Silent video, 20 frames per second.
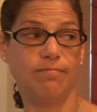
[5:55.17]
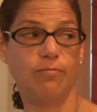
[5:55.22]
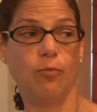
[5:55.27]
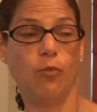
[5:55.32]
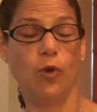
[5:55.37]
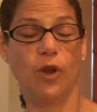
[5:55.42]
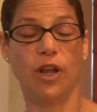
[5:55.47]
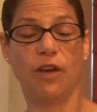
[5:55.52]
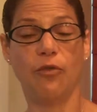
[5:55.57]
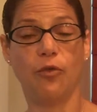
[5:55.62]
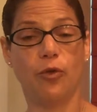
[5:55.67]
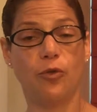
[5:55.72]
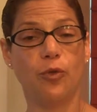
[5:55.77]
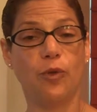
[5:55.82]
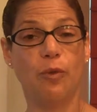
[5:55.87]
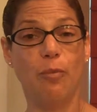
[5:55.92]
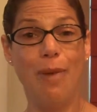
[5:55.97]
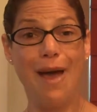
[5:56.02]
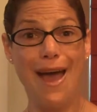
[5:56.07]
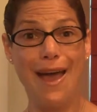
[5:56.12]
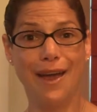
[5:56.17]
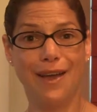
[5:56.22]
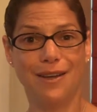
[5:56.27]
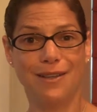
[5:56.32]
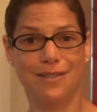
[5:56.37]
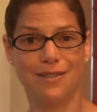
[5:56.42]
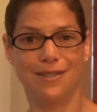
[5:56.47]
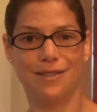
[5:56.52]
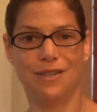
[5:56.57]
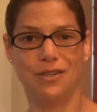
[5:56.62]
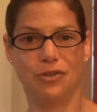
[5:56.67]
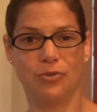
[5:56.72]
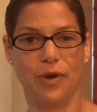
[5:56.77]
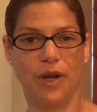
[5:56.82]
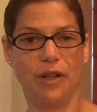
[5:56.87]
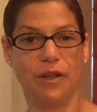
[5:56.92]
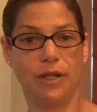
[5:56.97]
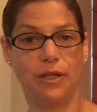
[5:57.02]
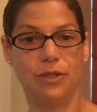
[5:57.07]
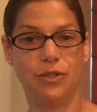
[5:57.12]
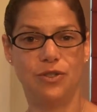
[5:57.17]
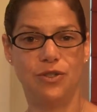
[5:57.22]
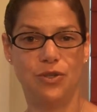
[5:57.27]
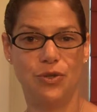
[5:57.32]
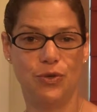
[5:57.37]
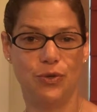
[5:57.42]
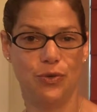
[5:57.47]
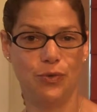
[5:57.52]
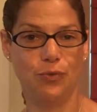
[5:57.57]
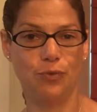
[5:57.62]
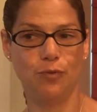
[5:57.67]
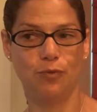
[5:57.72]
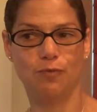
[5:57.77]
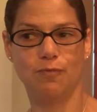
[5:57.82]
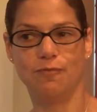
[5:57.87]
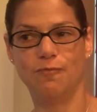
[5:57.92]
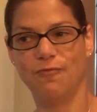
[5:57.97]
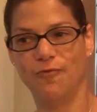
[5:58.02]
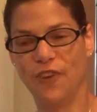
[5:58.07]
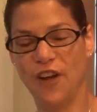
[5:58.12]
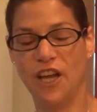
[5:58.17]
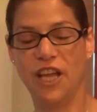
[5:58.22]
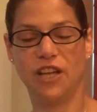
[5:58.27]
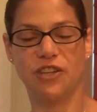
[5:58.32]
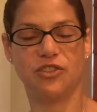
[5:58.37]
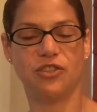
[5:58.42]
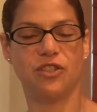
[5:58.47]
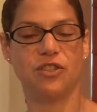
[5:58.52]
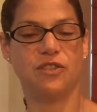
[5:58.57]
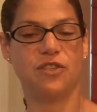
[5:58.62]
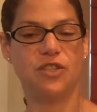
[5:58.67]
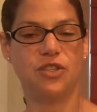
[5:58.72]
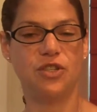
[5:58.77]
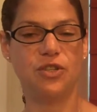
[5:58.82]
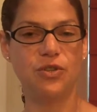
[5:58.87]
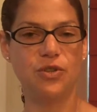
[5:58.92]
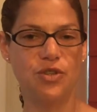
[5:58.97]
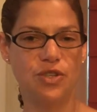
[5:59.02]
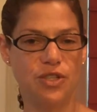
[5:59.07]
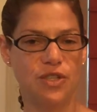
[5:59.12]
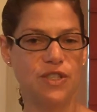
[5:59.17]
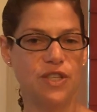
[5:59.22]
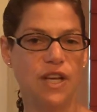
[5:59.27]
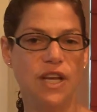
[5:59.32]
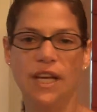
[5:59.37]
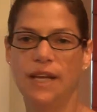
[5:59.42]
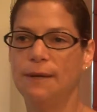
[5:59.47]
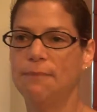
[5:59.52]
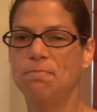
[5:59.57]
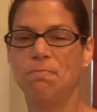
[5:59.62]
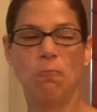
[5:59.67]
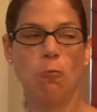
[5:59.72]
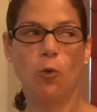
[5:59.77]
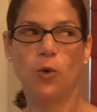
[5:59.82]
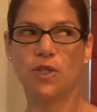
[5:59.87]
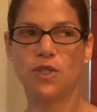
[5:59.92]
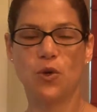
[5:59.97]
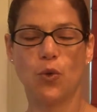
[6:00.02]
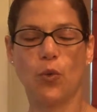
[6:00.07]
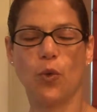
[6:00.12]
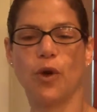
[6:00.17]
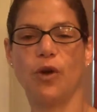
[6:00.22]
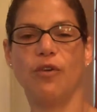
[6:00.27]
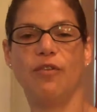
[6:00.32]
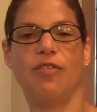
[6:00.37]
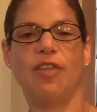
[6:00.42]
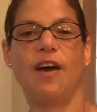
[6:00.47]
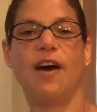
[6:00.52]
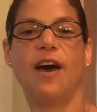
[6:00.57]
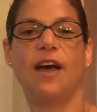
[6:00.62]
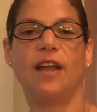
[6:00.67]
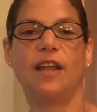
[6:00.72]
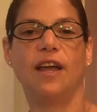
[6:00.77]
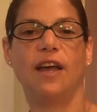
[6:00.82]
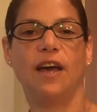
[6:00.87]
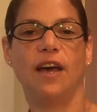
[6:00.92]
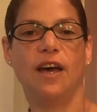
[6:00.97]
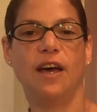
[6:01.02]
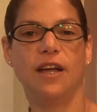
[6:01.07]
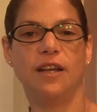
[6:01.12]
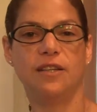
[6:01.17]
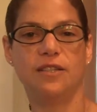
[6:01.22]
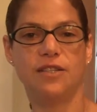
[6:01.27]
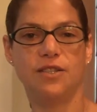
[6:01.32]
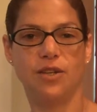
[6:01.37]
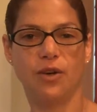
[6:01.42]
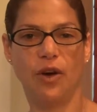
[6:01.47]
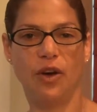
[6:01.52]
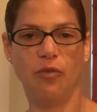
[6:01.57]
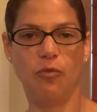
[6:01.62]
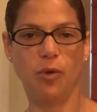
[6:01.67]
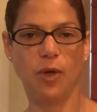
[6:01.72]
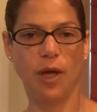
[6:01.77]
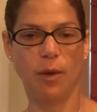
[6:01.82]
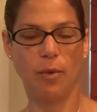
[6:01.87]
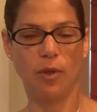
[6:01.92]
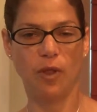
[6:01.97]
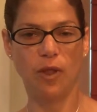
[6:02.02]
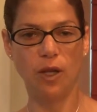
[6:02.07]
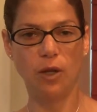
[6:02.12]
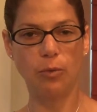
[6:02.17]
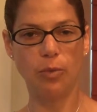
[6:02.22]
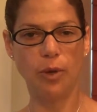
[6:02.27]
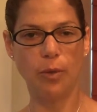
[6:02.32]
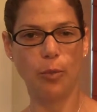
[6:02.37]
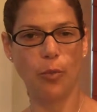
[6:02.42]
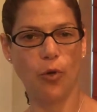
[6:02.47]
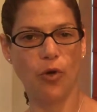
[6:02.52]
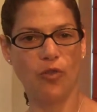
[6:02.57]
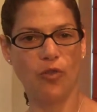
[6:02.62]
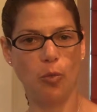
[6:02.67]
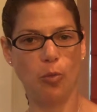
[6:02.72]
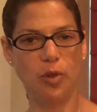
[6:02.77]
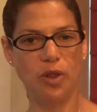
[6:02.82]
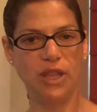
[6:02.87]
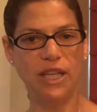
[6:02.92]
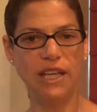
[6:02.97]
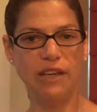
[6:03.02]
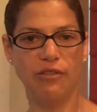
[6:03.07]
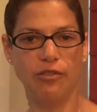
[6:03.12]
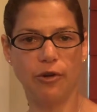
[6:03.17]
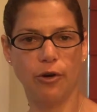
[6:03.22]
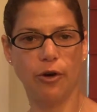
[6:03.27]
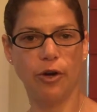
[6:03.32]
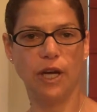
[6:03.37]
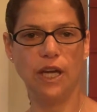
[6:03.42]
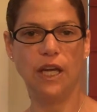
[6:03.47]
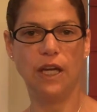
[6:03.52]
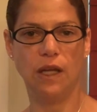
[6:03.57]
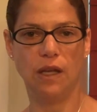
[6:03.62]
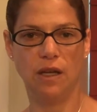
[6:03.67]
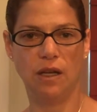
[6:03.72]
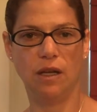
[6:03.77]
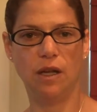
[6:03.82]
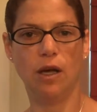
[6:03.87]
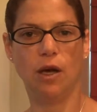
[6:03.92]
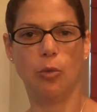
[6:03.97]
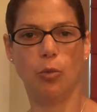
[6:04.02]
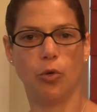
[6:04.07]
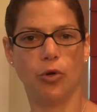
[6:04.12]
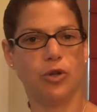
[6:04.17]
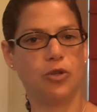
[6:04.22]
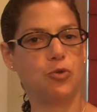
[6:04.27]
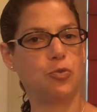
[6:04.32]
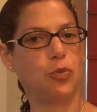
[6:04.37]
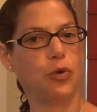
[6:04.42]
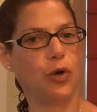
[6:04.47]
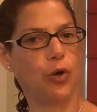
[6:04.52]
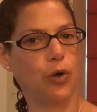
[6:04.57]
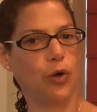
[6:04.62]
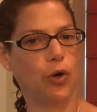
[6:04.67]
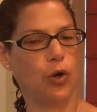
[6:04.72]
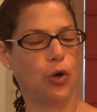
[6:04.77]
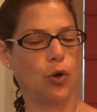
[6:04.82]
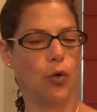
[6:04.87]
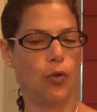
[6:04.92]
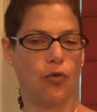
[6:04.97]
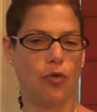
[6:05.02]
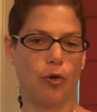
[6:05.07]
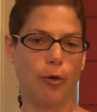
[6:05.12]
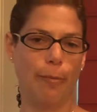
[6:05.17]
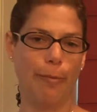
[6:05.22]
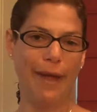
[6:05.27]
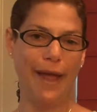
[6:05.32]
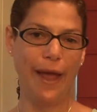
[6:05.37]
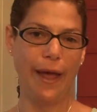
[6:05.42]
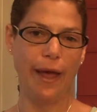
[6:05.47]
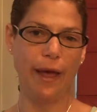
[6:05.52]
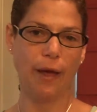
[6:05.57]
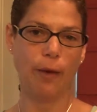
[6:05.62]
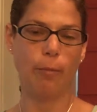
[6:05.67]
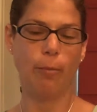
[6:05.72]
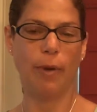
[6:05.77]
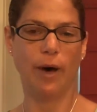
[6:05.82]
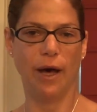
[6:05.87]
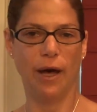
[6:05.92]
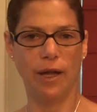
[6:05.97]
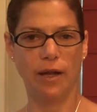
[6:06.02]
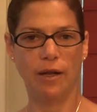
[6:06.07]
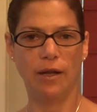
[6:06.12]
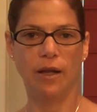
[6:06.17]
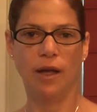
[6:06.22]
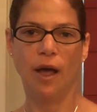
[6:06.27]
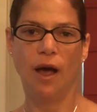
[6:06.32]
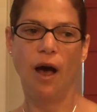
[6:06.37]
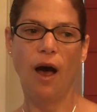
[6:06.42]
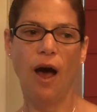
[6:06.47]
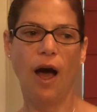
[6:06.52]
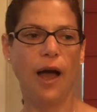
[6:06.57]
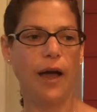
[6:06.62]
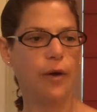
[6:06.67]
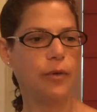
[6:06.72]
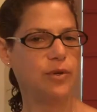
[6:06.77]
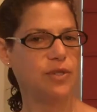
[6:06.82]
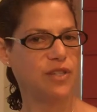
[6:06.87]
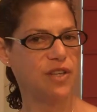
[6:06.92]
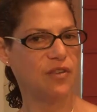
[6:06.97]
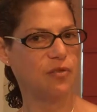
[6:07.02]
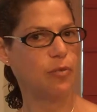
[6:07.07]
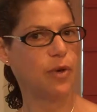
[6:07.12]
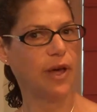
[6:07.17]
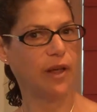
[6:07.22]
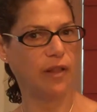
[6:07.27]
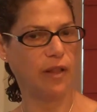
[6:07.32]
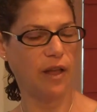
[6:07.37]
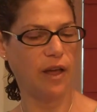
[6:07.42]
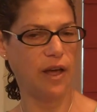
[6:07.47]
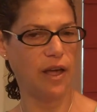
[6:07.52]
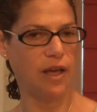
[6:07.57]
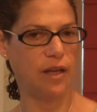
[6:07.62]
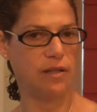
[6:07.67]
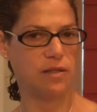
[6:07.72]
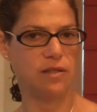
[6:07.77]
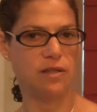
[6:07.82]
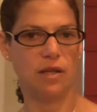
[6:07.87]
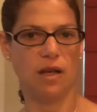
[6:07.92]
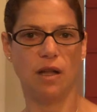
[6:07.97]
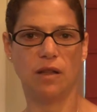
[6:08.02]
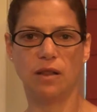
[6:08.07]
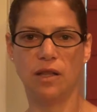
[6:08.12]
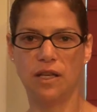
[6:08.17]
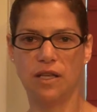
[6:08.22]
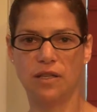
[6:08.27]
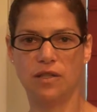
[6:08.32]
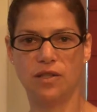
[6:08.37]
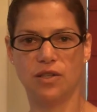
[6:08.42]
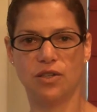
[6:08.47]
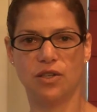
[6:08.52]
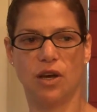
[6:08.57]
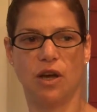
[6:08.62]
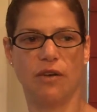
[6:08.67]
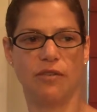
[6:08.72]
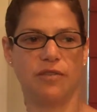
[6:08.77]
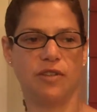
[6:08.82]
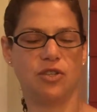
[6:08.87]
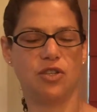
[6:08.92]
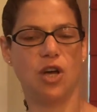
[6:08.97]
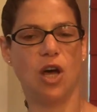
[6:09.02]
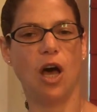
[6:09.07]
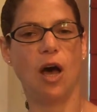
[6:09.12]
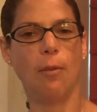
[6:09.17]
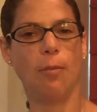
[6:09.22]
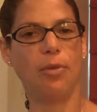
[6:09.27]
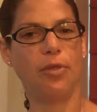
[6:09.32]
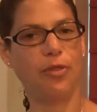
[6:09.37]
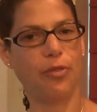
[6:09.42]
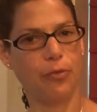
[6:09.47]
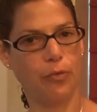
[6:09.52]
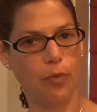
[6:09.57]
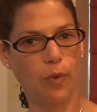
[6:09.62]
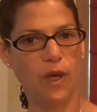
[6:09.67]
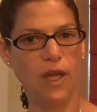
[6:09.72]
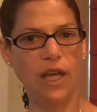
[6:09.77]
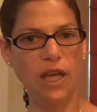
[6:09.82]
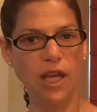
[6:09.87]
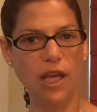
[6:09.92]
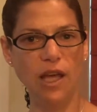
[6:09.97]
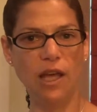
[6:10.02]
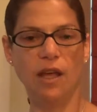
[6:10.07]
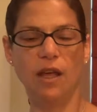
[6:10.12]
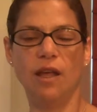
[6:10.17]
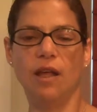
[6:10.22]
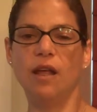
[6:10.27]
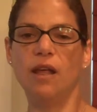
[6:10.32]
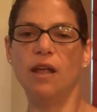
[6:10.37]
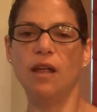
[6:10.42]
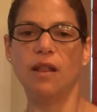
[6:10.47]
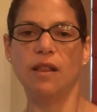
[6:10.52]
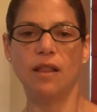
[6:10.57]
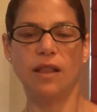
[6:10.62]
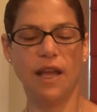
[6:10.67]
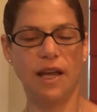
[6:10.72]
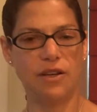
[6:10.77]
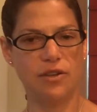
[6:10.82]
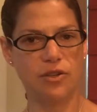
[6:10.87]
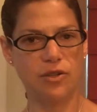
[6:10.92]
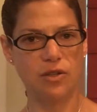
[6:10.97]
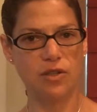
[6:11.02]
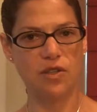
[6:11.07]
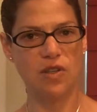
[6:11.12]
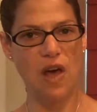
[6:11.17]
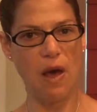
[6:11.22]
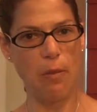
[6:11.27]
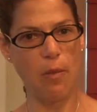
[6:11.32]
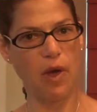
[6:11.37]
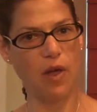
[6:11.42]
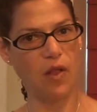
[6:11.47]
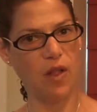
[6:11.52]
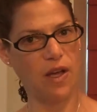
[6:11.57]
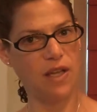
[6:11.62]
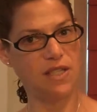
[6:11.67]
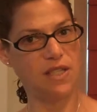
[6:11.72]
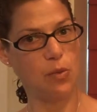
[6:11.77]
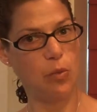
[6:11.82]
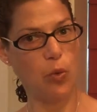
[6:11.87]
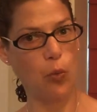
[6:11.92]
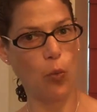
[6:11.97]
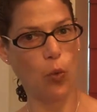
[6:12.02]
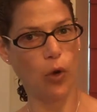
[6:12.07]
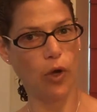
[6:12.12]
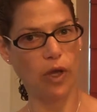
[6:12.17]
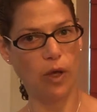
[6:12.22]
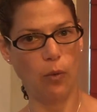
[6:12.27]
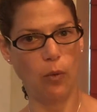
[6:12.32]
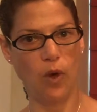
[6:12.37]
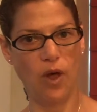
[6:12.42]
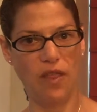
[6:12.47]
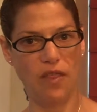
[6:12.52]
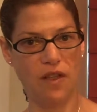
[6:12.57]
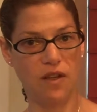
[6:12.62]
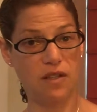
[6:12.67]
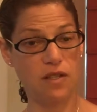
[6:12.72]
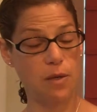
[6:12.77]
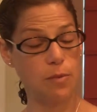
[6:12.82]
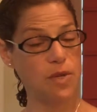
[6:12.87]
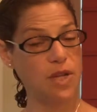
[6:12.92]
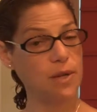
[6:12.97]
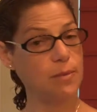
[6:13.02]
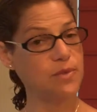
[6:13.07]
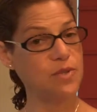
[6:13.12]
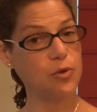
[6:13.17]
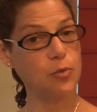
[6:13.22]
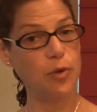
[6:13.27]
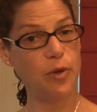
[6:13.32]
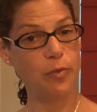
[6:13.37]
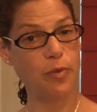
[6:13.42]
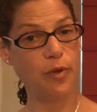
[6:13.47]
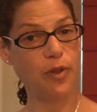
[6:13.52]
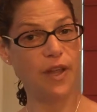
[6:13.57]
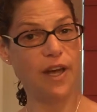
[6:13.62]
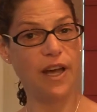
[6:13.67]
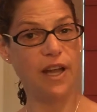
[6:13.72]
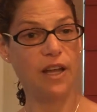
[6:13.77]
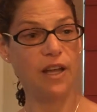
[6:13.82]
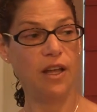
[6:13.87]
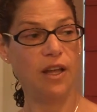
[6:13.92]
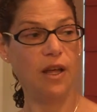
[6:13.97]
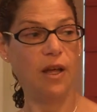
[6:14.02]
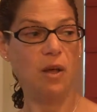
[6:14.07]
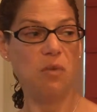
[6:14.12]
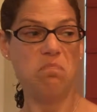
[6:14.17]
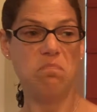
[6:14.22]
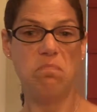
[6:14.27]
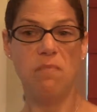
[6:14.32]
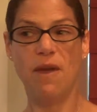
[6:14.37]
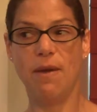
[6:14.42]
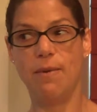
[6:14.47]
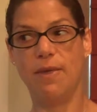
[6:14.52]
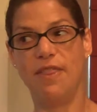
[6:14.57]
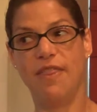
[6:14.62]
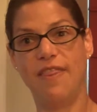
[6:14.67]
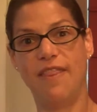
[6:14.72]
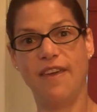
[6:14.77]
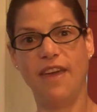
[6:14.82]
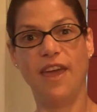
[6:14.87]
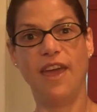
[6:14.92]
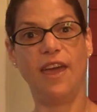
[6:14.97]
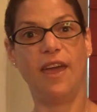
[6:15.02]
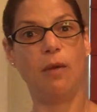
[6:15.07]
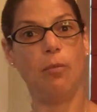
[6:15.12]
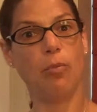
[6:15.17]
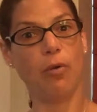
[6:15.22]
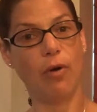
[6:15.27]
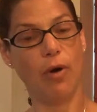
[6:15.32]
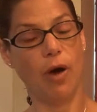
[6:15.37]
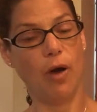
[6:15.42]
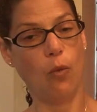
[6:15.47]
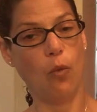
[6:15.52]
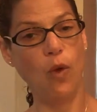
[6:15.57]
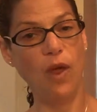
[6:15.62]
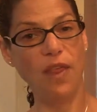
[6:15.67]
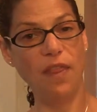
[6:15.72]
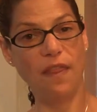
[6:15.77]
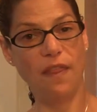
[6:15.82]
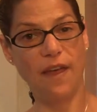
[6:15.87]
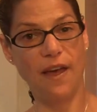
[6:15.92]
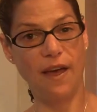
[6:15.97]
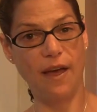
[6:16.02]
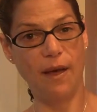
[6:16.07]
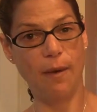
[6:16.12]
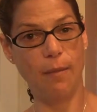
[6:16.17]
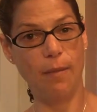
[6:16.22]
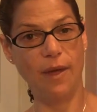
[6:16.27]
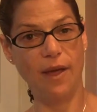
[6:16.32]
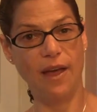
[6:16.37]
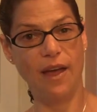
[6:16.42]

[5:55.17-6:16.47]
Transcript: when I've worked with banks and directly to financial institutions, wasn't aware of that. And so I've become a little bit more believer in a mortgage broker over a bank. But I always give my clients a list of the top 3 lenders that my clients have been working with. And sometimes they're people that maybe they brought with them,